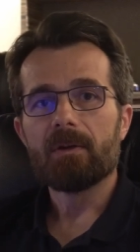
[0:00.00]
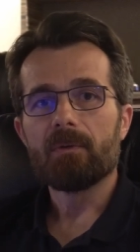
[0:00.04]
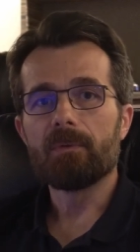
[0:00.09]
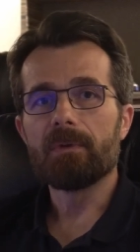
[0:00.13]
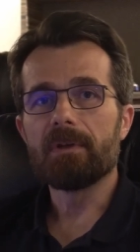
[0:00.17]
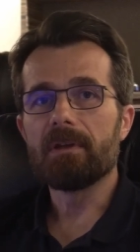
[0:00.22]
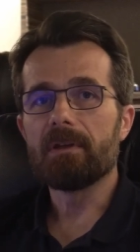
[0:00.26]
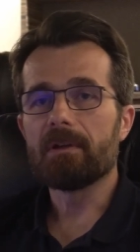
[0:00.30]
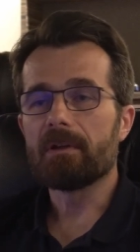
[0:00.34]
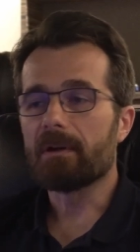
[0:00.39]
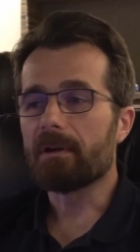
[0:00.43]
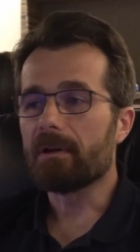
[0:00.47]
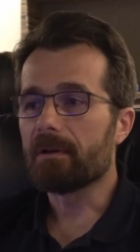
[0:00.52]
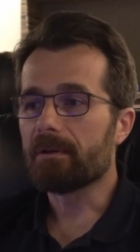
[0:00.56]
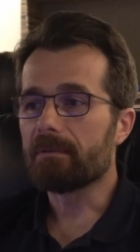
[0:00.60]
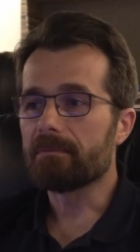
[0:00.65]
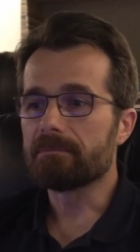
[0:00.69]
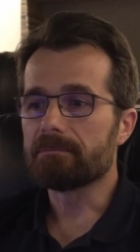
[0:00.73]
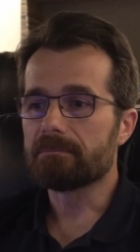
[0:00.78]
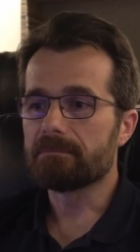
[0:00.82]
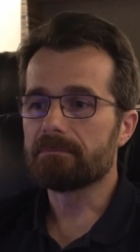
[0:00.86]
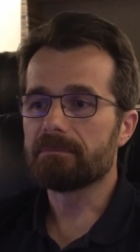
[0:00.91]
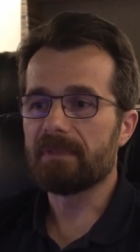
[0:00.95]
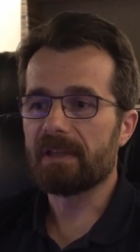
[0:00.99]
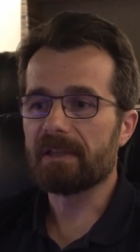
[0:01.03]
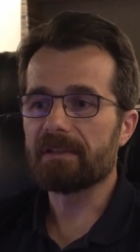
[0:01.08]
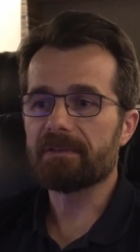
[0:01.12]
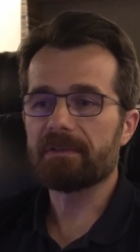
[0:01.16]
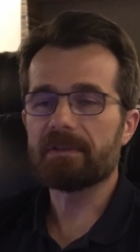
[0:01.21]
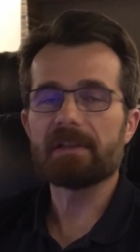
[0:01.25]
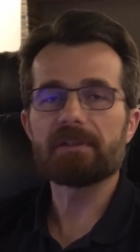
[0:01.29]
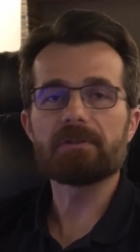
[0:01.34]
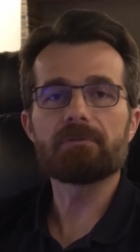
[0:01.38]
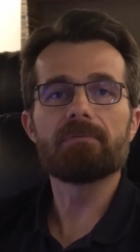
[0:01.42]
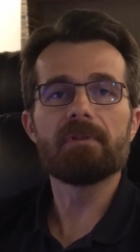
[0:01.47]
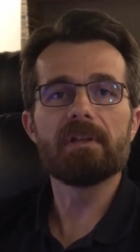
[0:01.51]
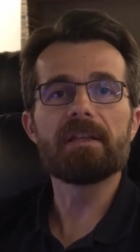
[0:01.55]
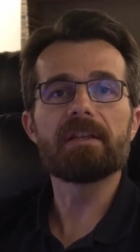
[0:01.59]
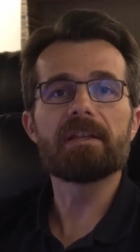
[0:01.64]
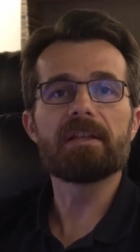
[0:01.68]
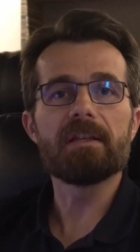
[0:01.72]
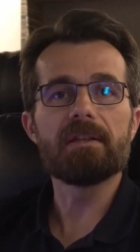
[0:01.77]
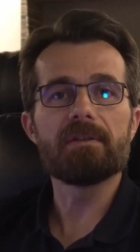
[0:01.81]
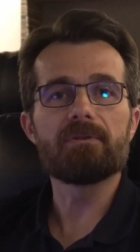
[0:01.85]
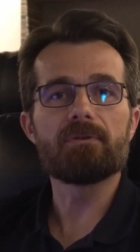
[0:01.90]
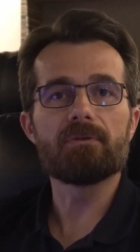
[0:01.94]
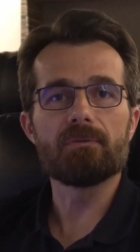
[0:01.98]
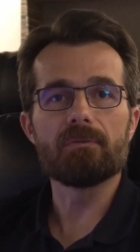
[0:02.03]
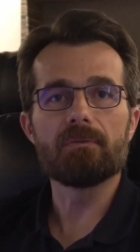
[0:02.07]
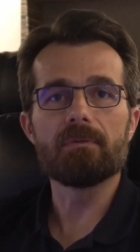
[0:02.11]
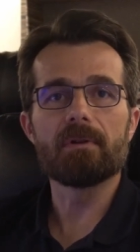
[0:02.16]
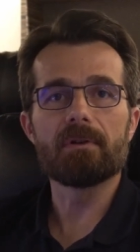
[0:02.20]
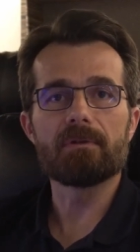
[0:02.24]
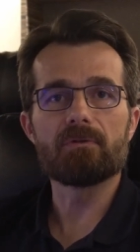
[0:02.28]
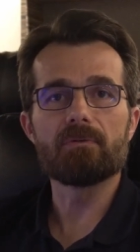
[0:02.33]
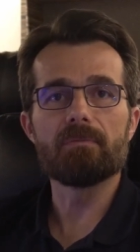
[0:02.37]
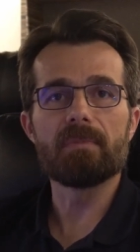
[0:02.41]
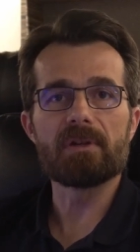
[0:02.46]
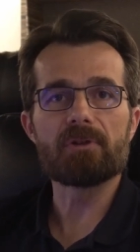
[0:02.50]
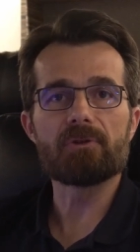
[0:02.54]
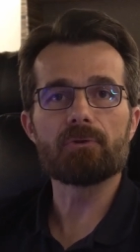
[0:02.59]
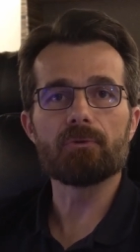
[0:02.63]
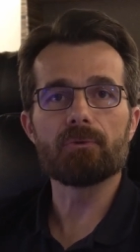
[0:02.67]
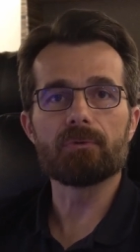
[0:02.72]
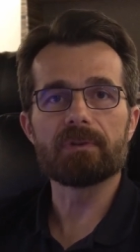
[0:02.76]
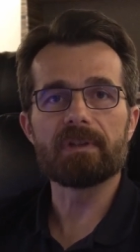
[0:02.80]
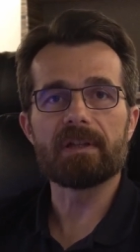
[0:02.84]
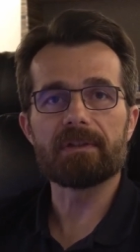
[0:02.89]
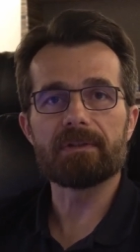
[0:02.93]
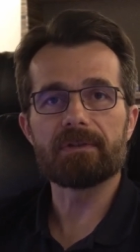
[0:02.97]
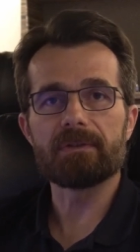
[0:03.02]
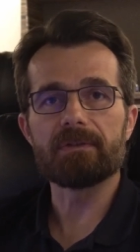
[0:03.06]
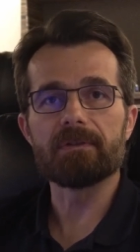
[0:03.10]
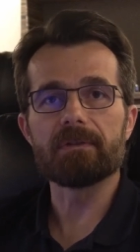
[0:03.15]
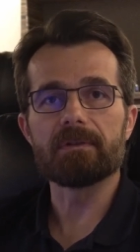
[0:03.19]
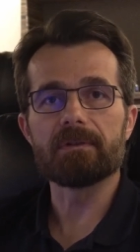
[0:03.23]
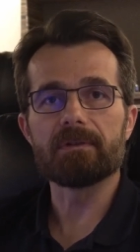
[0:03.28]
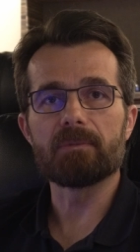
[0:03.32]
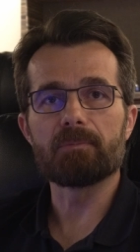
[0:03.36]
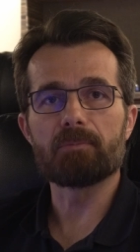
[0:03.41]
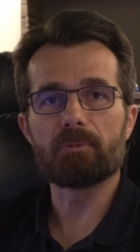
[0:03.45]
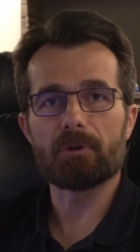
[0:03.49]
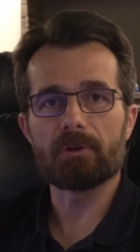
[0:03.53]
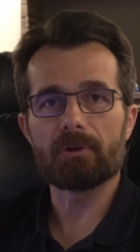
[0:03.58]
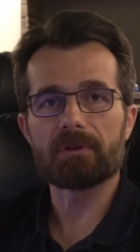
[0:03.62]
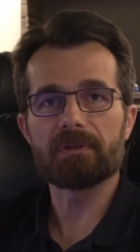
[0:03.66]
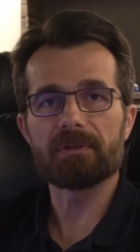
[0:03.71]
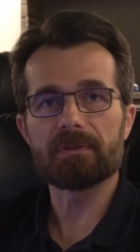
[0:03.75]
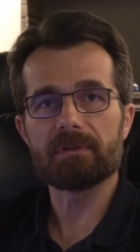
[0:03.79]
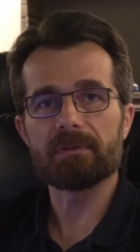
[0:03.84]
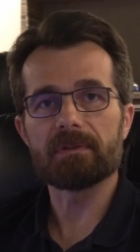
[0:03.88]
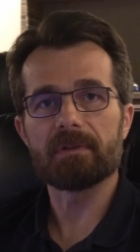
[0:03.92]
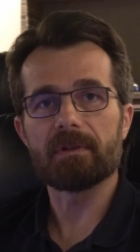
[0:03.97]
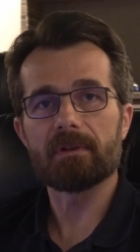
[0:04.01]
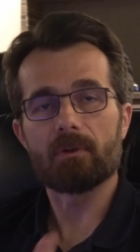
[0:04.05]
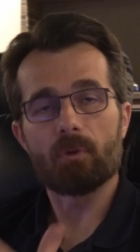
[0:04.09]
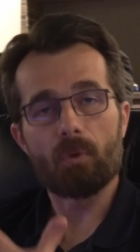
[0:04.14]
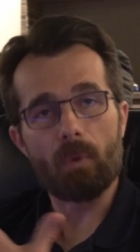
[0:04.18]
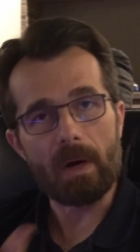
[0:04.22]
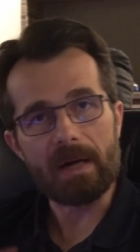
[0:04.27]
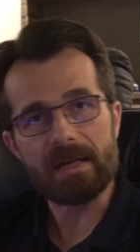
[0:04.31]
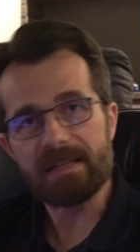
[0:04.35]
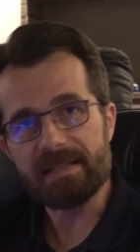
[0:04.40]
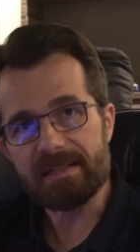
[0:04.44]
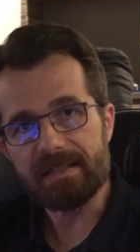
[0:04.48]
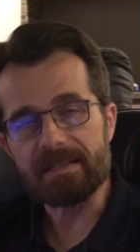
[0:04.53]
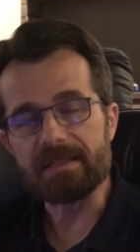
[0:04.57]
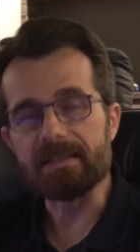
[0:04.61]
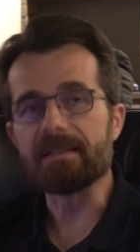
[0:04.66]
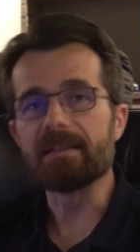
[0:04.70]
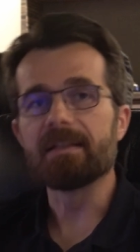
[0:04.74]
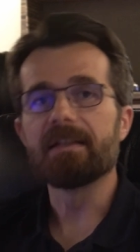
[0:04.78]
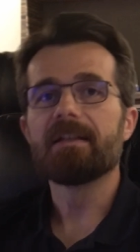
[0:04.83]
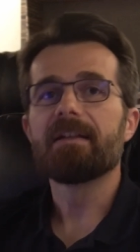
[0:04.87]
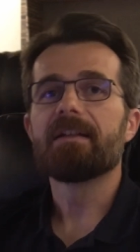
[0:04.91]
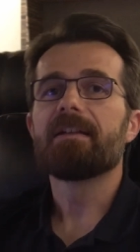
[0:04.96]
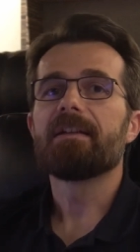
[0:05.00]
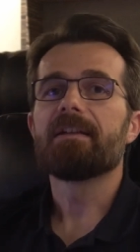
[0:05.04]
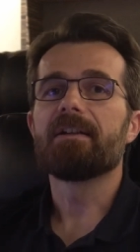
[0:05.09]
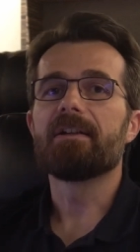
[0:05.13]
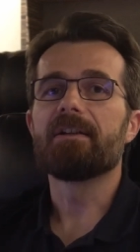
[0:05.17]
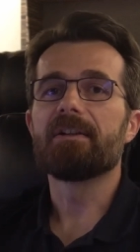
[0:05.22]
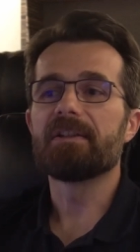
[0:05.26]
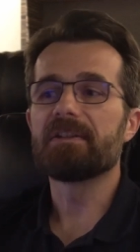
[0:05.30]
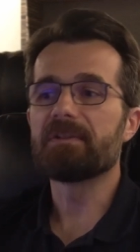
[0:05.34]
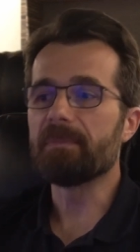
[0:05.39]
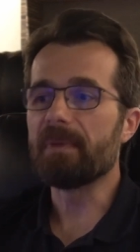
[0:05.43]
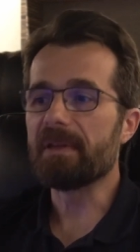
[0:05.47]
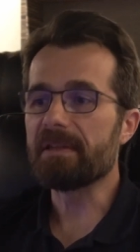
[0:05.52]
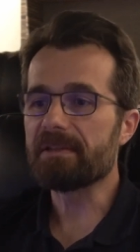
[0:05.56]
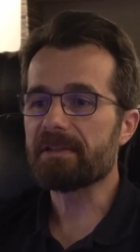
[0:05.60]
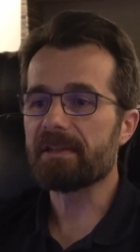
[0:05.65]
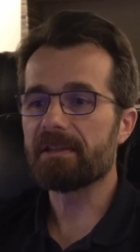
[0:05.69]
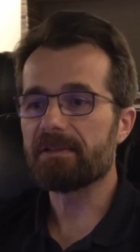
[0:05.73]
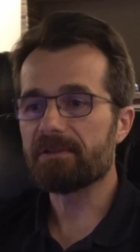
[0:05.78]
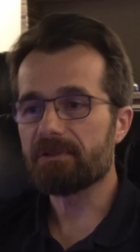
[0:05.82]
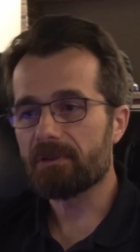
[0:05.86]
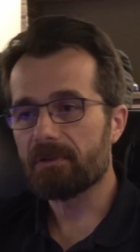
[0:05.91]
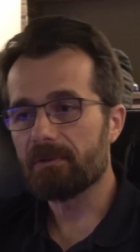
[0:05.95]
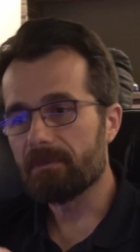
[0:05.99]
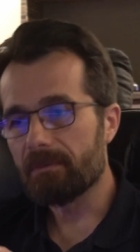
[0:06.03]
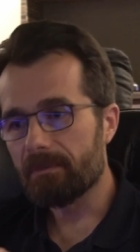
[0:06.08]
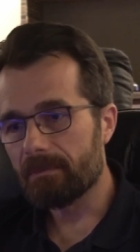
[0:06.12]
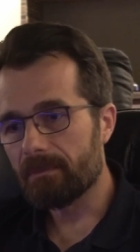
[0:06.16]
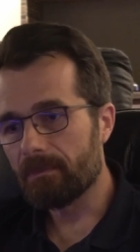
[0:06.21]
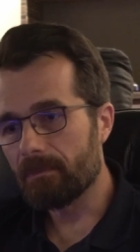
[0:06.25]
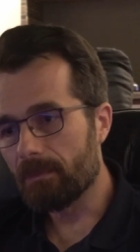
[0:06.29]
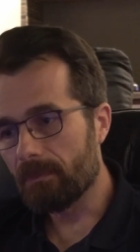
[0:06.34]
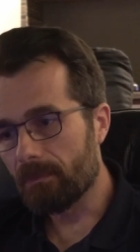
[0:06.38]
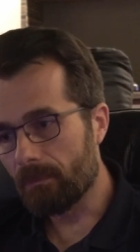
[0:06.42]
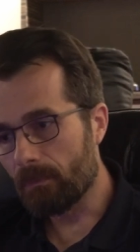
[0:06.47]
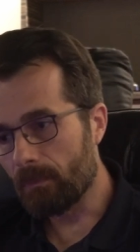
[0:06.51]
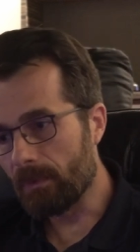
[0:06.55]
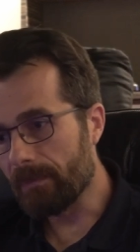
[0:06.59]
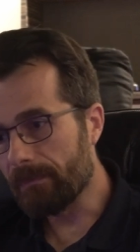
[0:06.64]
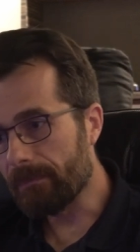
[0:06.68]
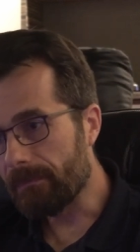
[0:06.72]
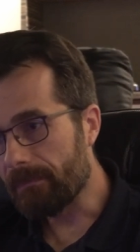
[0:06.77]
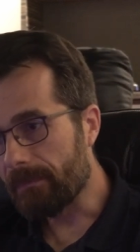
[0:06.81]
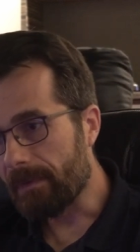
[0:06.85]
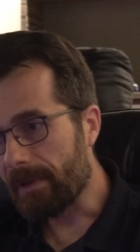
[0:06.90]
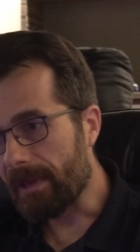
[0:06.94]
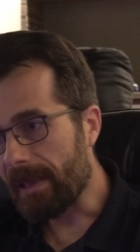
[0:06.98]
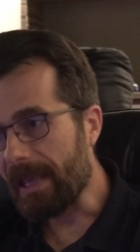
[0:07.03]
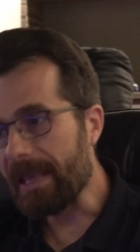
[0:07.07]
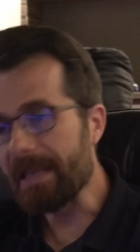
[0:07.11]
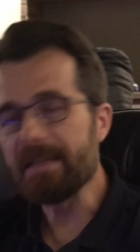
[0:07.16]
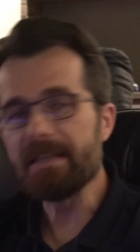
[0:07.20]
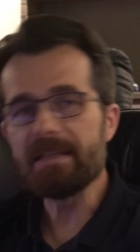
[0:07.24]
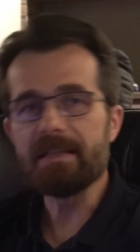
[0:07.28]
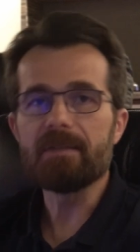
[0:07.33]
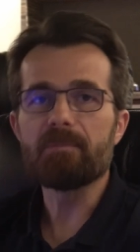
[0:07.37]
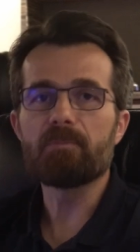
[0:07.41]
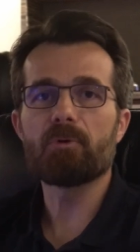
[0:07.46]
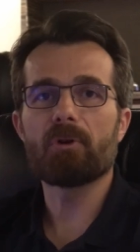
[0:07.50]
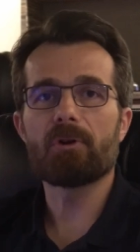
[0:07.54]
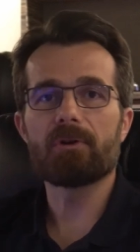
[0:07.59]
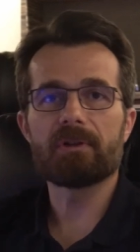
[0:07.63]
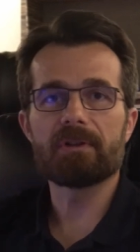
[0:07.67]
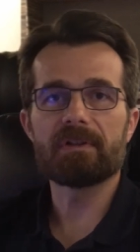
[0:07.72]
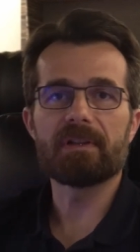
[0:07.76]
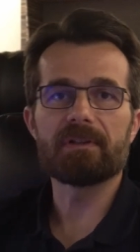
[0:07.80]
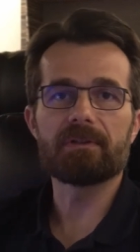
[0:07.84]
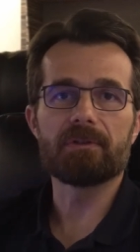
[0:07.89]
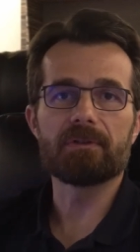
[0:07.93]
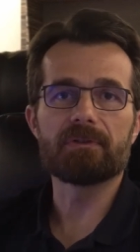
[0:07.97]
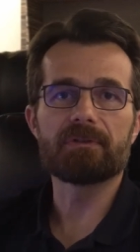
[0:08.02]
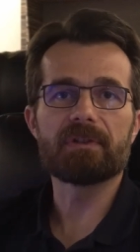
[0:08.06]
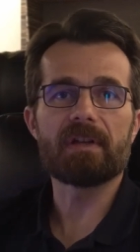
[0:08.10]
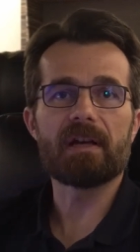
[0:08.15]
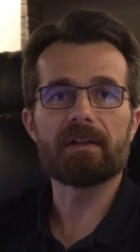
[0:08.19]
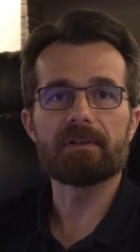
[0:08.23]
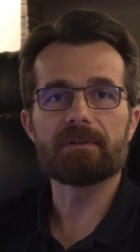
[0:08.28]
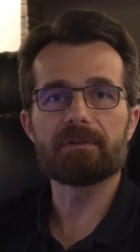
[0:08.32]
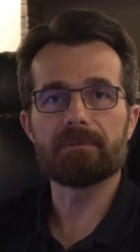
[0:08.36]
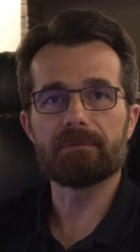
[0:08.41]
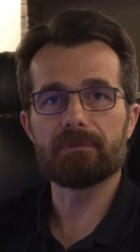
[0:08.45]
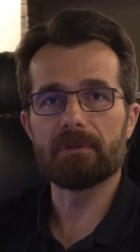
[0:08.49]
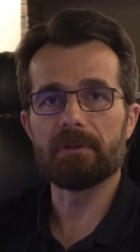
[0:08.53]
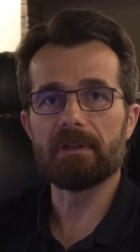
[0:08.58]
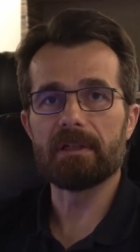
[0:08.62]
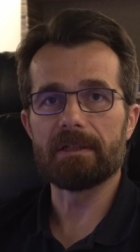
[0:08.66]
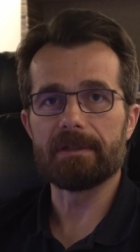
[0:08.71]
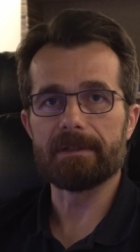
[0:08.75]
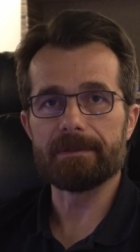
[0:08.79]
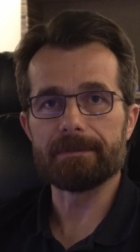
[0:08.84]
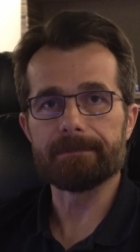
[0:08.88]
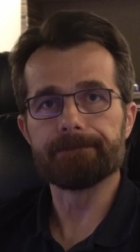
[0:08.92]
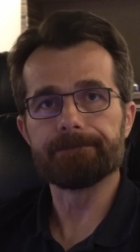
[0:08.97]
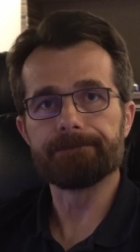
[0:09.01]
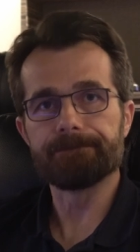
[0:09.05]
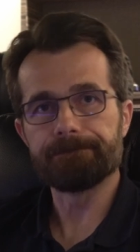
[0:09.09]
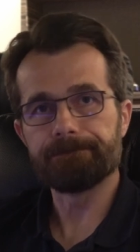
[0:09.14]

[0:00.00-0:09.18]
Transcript: We, um, that, that's really key to, to make sure that the product quality is maintained with any product that goes out of the line